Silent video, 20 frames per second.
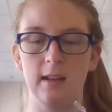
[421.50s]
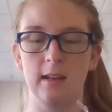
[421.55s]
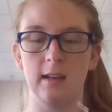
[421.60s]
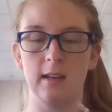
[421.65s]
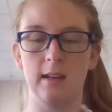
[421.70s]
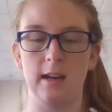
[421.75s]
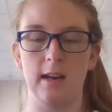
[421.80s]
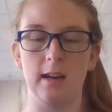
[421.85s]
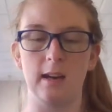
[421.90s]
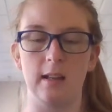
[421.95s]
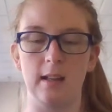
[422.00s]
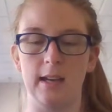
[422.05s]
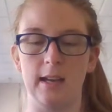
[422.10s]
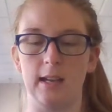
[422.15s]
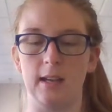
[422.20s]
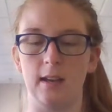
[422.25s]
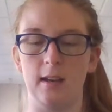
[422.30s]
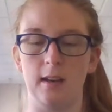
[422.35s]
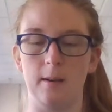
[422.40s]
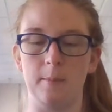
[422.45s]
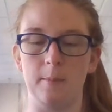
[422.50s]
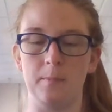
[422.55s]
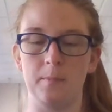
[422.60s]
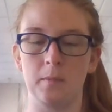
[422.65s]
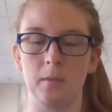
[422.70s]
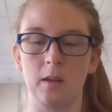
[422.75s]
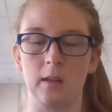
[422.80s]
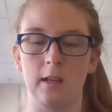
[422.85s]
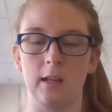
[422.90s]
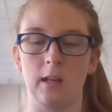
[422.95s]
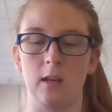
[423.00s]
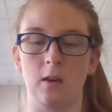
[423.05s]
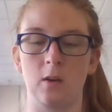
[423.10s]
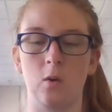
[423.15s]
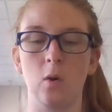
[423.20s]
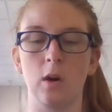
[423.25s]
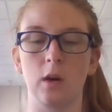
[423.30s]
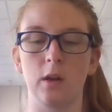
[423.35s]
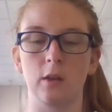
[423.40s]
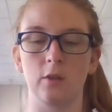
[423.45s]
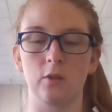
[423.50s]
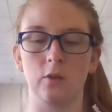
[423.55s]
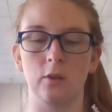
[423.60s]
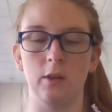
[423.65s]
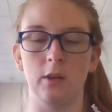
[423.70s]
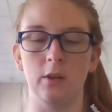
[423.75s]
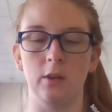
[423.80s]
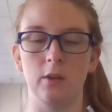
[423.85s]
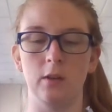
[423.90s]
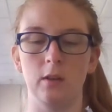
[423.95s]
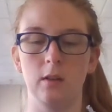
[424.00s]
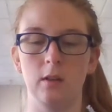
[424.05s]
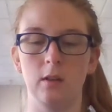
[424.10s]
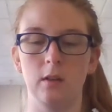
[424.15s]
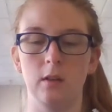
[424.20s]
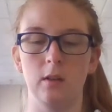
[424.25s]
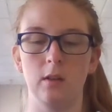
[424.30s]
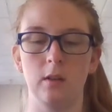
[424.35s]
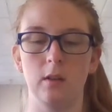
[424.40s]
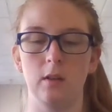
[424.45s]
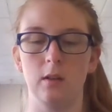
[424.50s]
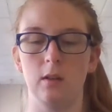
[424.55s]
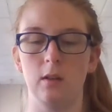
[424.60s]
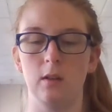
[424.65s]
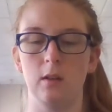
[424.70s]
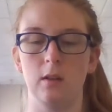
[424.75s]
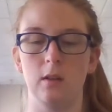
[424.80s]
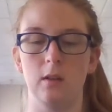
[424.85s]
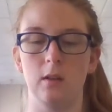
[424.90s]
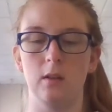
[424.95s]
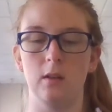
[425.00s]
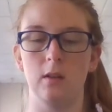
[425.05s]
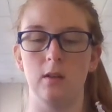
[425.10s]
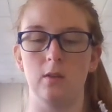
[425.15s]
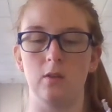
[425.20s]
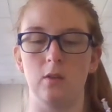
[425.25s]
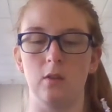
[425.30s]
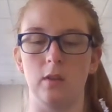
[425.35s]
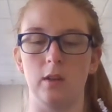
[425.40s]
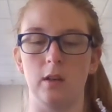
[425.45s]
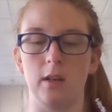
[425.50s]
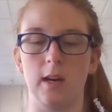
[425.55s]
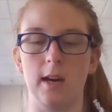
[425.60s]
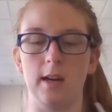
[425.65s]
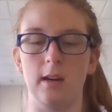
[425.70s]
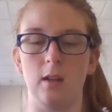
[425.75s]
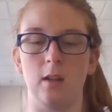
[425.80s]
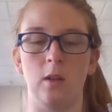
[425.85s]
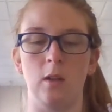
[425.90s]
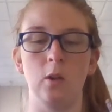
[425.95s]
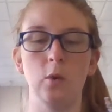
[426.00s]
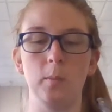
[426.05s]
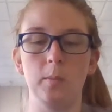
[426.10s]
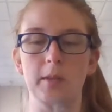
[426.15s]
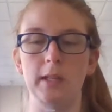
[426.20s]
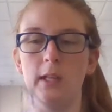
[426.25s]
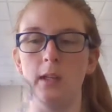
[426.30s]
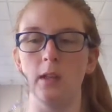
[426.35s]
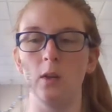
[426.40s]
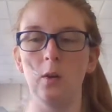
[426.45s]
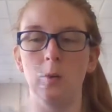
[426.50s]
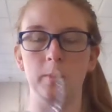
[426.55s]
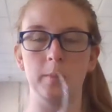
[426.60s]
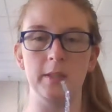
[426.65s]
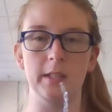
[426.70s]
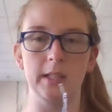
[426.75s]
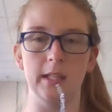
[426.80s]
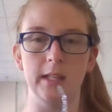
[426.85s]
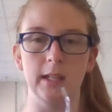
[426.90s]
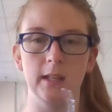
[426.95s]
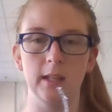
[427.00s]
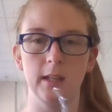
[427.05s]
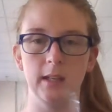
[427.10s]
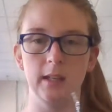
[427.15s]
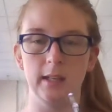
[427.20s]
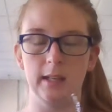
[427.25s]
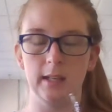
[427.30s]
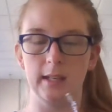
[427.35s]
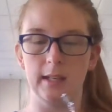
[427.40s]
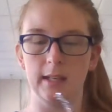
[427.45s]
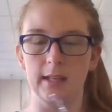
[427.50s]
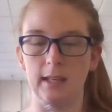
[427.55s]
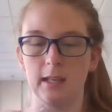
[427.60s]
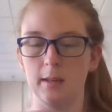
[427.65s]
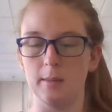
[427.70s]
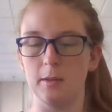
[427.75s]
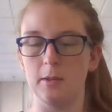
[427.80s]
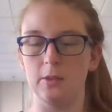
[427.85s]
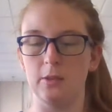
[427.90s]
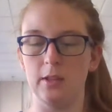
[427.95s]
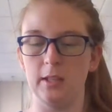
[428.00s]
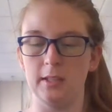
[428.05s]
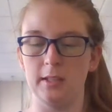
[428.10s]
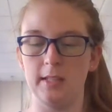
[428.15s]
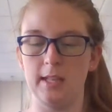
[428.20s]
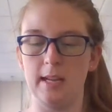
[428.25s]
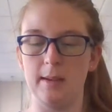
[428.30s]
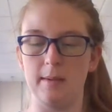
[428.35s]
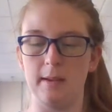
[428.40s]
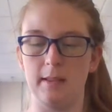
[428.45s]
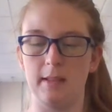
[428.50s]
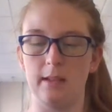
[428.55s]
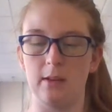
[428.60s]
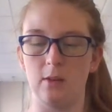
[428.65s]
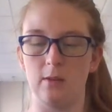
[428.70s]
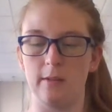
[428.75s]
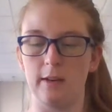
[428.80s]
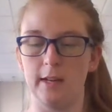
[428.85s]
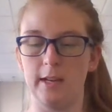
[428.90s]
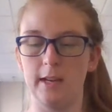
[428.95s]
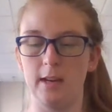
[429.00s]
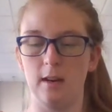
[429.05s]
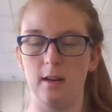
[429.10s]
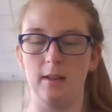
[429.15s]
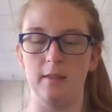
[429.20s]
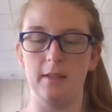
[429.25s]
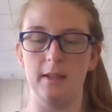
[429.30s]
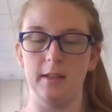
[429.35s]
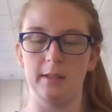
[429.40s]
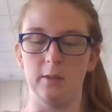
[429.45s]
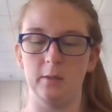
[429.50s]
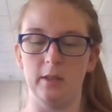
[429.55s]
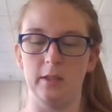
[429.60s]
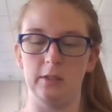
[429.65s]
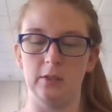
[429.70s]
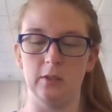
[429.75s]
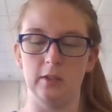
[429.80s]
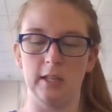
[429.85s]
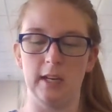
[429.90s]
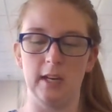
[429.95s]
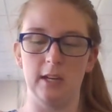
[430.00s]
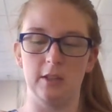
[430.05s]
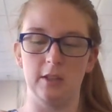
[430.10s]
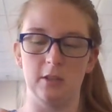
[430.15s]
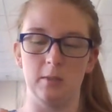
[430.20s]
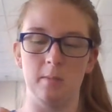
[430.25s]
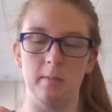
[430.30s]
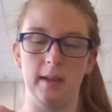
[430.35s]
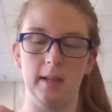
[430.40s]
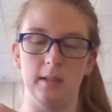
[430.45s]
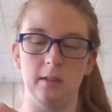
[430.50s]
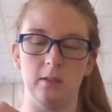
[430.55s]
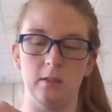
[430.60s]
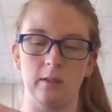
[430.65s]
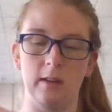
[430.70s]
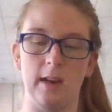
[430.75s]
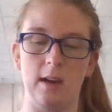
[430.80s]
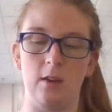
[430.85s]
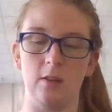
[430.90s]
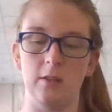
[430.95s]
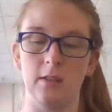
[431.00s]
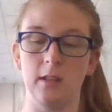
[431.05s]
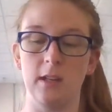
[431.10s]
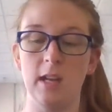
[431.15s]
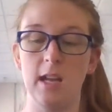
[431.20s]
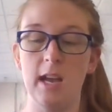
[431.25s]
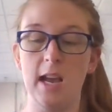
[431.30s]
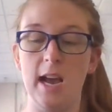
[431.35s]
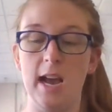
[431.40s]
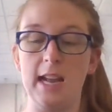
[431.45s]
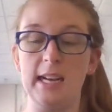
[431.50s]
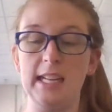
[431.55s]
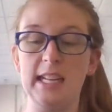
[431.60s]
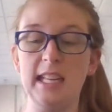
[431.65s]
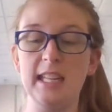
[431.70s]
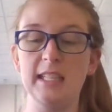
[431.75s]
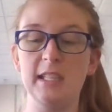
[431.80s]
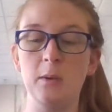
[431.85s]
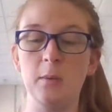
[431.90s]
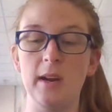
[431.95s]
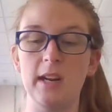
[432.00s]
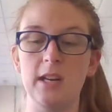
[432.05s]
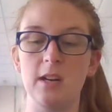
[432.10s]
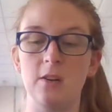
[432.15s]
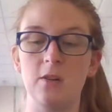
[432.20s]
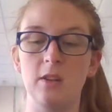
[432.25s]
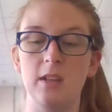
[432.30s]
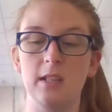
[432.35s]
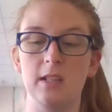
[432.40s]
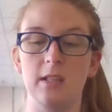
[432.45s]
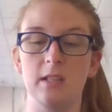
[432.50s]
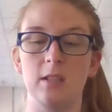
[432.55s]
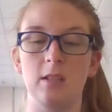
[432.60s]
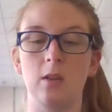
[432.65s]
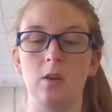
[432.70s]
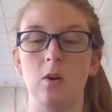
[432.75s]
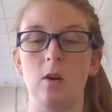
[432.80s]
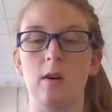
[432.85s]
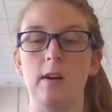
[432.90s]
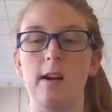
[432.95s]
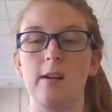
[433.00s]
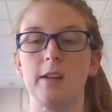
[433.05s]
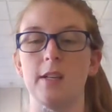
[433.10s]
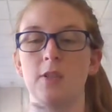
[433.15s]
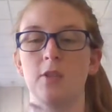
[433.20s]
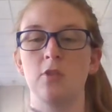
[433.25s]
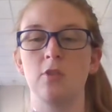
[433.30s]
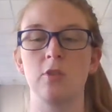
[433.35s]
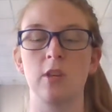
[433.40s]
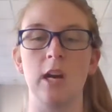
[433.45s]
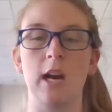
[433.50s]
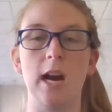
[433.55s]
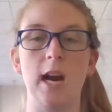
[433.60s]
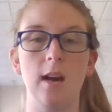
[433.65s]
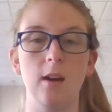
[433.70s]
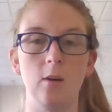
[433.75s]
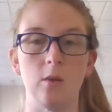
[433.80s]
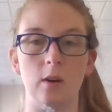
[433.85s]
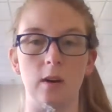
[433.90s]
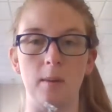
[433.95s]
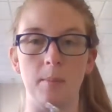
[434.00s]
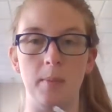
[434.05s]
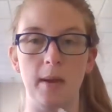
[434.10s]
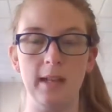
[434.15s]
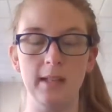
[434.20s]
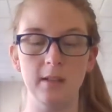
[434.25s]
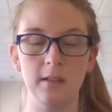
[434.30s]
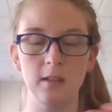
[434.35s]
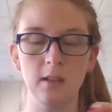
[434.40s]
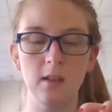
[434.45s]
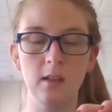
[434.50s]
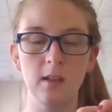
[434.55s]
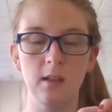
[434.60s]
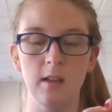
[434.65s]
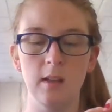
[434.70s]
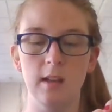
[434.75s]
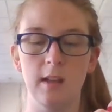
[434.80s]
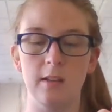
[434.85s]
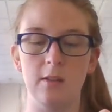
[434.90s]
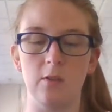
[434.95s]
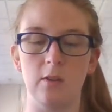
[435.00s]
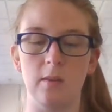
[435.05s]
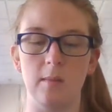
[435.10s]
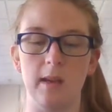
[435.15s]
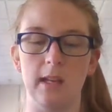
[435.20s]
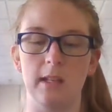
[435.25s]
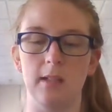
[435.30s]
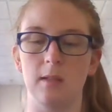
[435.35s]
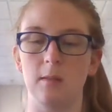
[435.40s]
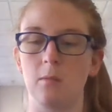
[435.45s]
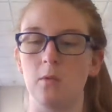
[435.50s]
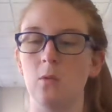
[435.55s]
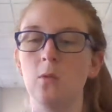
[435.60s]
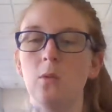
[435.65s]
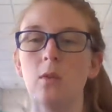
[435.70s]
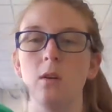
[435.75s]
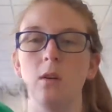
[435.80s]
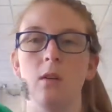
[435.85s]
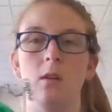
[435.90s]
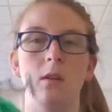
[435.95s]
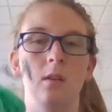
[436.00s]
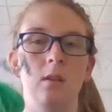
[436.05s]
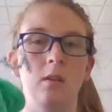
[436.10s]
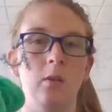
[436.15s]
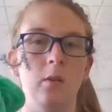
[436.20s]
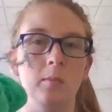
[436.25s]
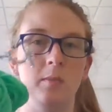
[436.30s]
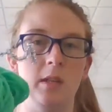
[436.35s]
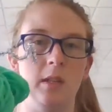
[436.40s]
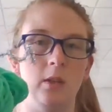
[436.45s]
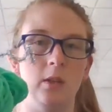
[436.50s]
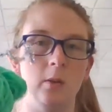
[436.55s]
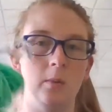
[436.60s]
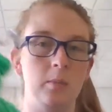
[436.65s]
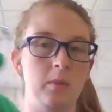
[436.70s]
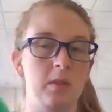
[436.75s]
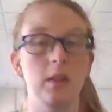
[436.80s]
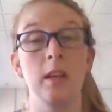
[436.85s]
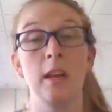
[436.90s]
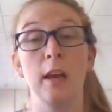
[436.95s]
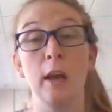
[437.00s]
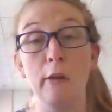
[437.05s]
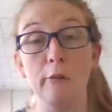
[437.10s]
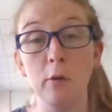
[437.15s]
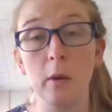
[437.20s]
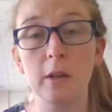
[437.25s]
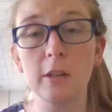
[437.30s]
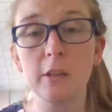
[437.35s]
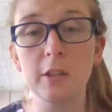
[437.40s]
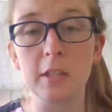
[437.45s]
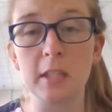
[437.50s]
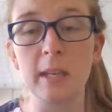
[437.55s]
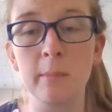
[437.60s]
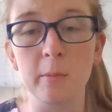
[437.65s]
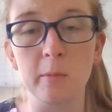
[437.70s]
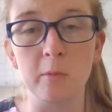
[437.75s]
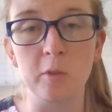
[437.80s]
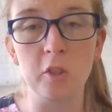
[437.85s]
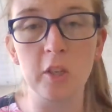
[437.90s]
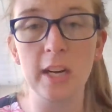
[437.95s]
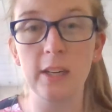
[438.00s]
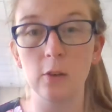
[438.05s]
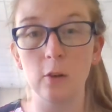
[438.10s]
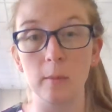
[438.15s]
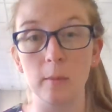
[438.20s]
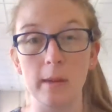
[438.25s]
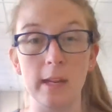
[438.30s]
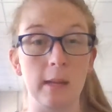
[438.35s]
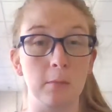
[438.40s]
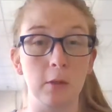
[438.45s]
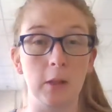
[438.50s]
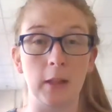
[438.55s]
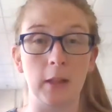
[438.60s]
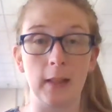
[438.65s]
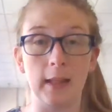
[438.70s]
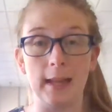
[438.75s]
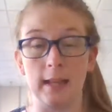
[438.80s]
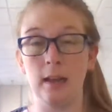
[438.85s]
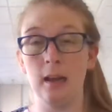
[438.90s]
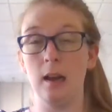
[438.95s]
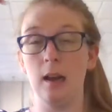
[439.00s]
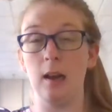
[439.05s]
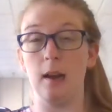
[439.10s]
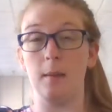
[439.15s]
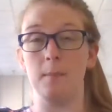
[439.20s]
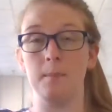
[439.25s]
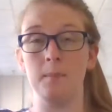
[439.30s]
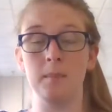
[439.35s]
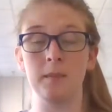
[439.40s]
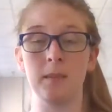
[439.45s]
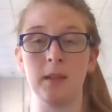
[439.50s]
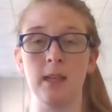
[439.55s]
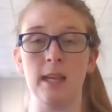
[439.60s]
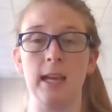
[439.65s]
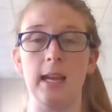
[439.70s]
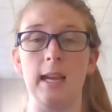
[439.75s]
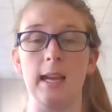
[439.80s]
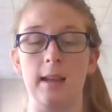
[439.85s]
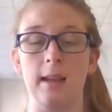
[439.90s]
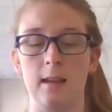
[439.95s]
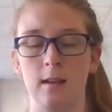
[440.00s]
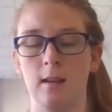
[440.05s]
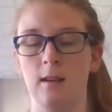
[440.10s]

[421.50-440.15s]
kind of like a corkscrew. So they're kind of loopy. And I'm going to do the same, I think, over here on this one. So it kind of just bends around. An easy way to do this is to go around a straw or a pencil. You can make some cool loop-de-loops. If you want to just keep them straight or make them look like a